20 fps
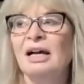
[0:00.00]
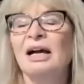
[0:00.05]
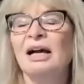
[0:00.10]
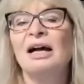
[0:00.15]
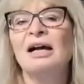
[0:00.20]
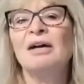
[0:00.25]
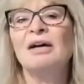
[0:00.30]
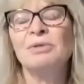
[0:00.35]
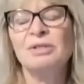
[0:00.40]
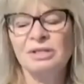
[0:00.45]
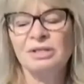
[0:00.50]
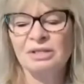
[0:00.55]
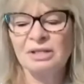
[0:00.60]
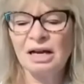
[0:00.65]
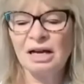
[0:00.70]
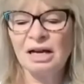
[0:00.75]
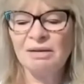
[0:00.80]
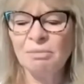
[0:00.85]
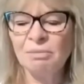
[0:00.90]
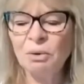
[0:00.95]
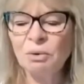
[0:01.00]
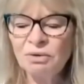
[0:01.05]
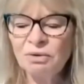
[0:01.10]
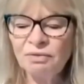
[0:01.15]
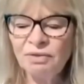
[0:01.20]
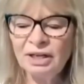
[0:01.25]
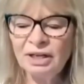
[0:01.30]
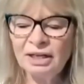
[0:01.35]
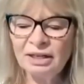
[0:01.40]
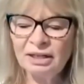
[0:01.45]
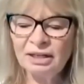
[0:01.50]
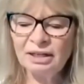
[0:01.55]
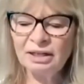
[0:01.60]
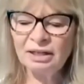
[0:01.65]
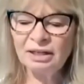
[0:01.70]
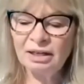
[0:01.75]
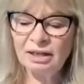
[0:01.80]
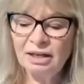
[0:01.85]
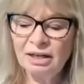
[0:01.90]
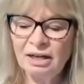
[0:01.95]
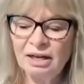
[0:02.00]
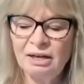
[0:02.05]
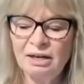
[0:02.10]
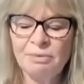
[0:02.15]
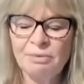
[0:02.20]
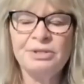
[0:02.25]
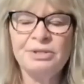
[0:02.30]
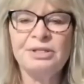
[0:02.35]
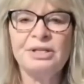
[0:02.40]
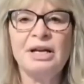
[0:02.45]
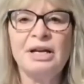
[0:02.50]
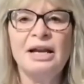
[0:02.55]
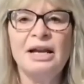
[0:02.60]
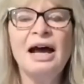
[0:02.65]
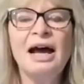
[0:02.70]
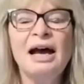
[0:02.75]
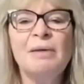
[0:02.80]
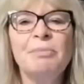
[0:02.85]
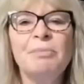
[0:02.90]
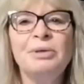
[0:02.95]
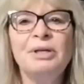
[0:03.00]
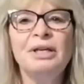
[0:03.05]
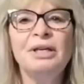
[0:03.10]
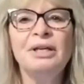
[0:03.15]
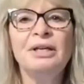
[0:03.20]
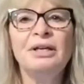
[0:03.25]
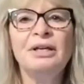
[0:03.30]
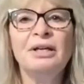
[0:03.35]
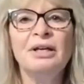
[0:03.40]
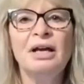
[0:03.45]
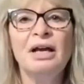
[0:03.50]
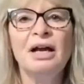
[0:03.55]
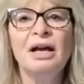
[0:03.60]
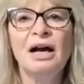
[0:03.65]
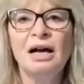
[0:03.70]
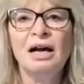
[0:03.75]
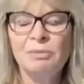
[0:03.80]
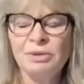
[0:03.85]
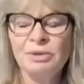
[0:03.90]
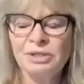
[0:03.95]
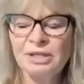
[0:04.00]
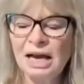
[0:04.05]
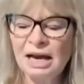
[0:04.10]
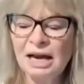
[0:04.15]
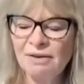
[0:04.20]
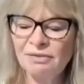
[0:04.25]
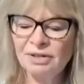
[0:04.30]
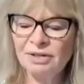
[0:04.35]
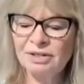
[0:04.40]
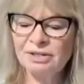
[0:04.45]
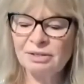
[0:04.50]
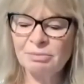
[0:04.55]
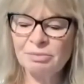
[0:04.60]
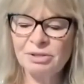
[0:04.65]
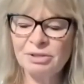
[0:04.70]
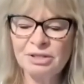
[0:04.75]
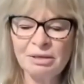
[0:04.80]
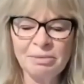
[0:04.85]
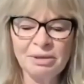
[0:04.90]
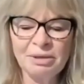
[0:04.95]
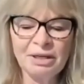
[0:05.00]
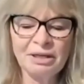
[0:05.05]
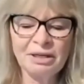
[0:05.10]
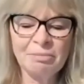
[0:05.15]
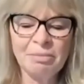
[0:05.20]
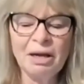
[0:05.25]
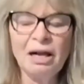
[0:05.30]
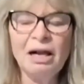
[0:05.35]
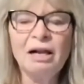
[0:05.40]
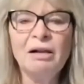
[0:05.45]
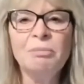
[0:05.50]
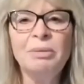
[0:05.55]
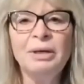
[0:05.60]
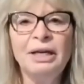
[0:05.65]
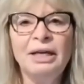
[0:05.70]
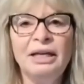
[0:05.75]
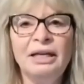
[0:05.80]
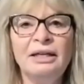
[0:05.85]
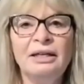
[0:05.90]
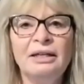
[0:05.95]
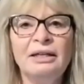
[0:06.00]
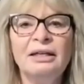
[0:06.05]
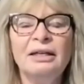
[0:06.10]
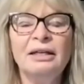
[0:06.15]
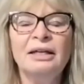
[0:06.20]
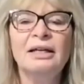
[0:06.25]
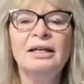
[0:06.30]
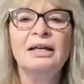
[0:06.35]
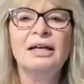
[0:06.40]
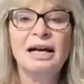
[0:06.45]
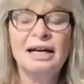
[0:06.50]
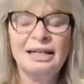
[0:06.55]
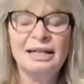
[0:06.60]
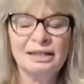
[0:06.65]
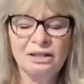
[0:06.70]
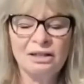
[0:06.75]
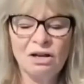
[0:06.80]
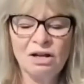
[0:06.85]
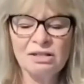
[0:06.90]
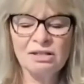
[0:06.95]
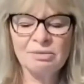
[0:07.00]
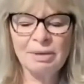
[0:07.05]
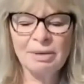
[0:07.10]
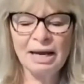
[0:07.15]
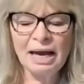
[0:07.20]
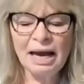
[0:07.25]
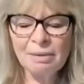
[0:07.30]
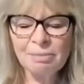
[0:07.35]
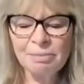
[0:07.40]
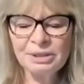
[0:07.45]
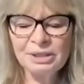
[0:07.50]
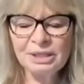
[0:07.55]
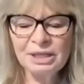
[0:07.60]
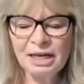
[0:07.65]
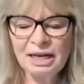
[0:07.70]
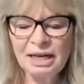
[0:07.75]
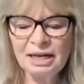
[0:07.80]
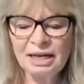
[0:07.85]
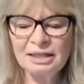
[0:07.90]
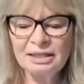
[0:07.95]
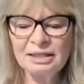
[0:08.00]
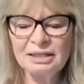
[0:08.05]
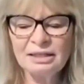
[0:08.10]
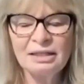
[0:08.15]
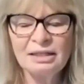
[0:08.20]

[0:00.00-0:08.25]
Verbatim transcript: I was motivated. I was unhappy. I was having some stomach and bowel pain. I had lost my appetite.